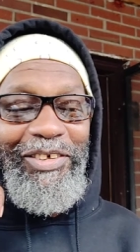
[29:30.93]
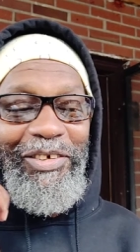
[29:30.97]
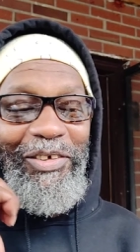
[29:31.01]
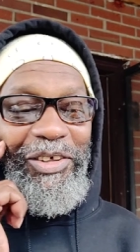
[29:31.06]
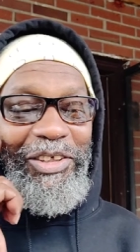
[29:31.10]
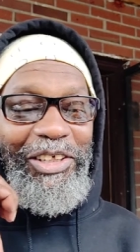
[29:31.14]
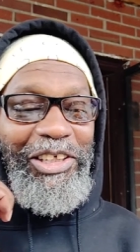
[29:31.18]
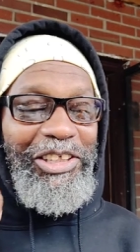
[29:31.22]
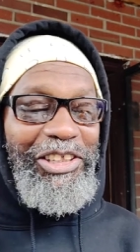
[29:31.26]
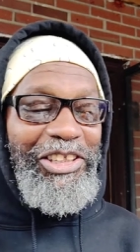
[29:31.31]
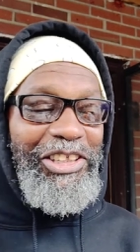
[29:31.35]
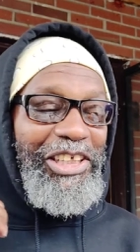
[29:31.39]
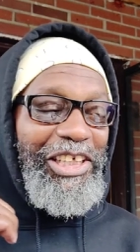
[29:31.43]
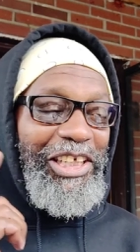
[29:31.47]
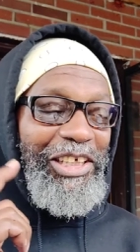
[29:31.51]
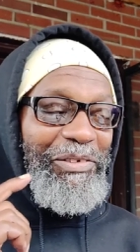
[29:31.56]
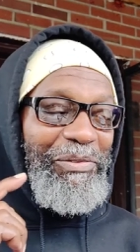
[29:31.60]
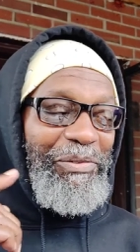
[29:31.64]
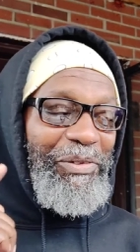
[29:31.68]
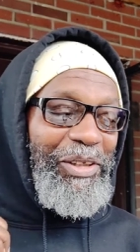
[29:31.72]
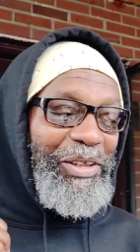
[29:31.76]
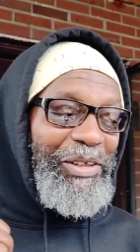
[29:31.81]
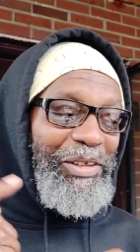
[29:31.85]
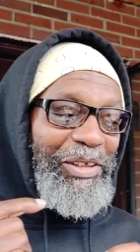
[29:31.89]
on the
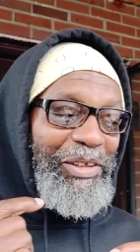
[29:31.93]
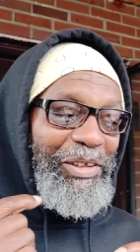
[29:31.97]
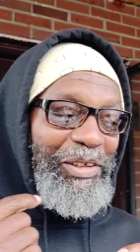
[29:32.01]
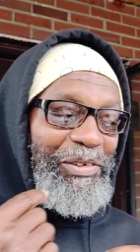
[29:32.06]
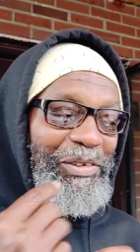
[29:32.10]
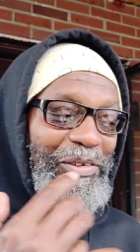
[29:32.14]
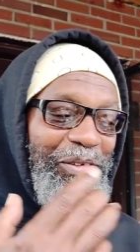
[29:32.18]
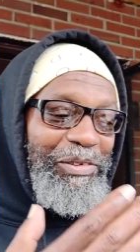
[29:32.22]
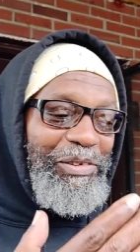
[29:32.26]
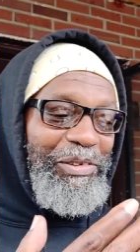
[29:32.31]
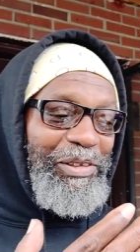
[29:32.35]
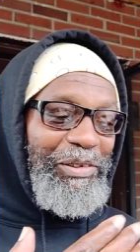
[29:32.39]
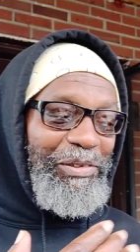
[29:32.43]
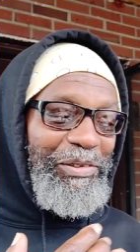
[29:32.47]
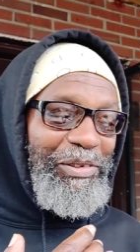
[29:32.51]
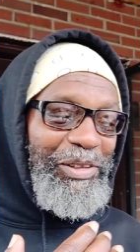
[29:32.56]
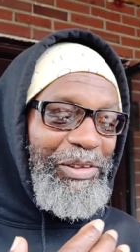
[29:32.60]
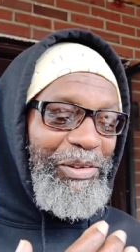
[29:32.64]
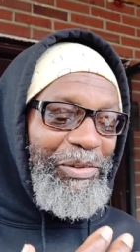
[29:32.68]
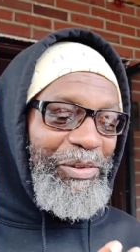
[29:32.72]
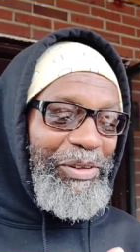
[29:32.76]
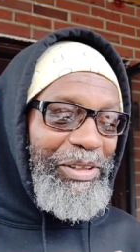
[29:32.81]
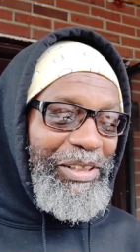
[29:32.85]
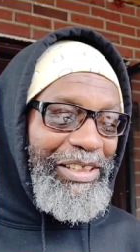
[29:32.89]
cheek when the little dude
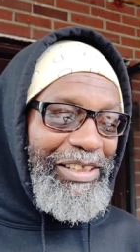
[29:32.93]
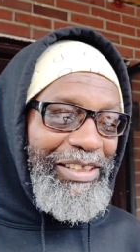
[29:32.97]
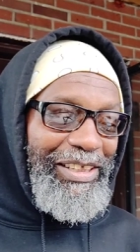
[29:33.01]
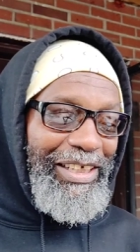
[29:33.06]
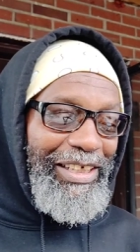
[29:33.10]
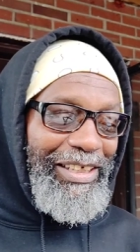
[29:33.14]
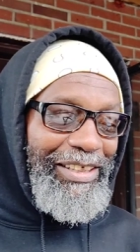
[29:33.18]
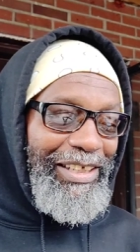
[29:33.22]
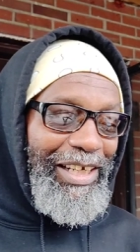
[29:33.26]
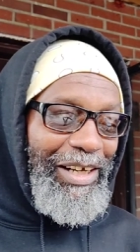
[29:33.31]
doing their thing.